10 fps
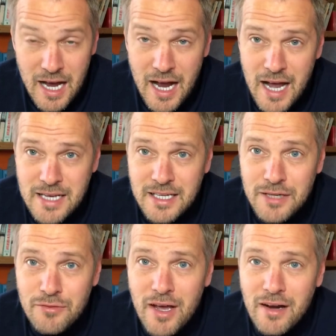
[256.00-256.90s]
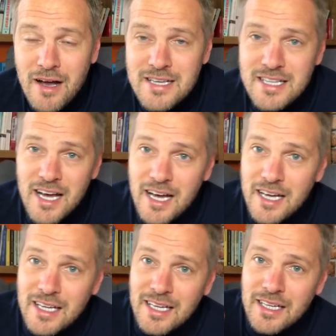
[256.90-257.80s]
And he realized
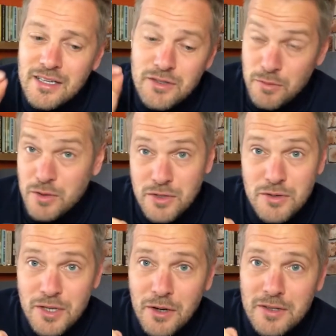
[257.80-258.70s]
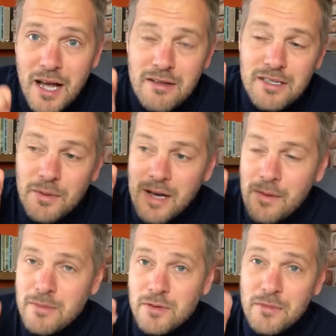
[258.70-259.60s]
that, so as soon as he got down, someone come
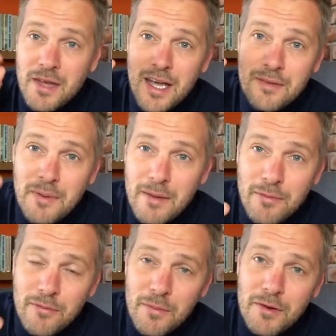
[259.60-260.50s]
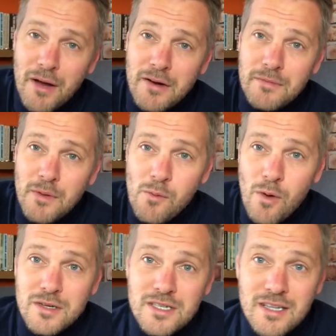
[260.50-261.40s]
up to him. They had people from the ground had been
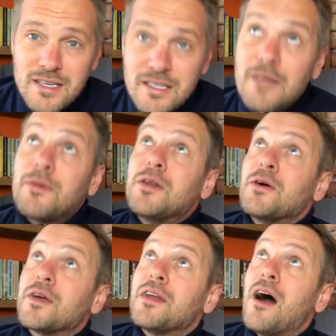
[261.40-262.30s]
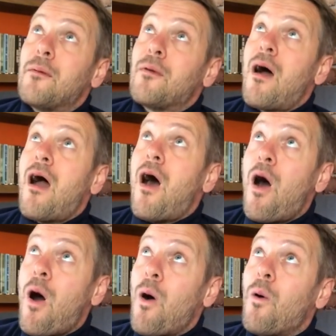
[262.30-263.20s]
watching this. They'd been looking up like,
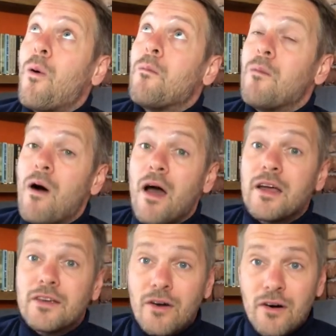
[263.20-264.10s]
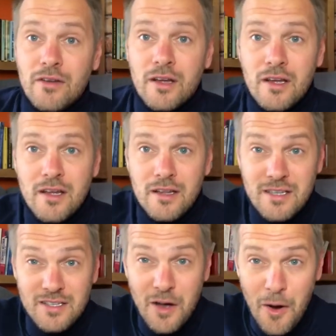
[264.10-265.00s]
oh my God,
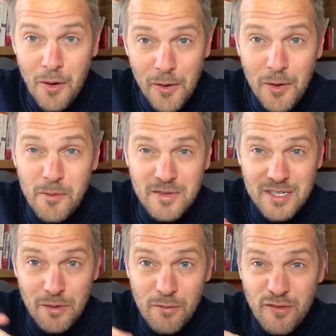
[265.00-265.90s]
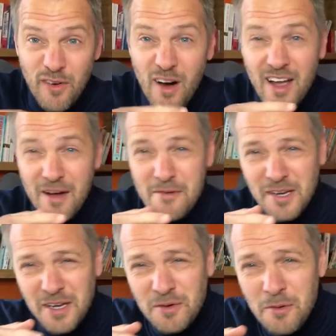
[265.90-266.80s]
this Hurricane, which is on fire. I mean,
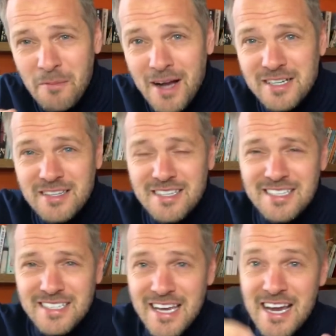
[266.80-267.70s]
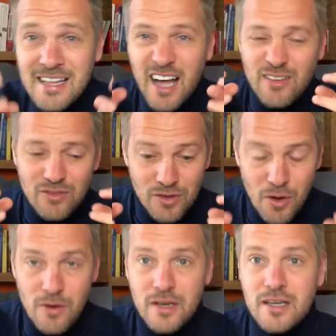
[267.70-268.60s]
can you imagine the scene, that
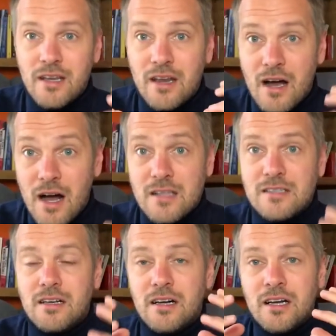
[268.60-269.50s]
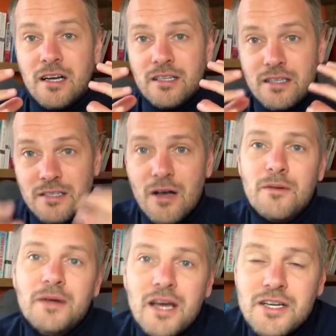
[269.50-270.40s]
dogged and utter
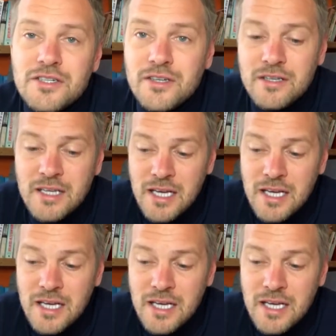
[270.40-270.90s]
determination?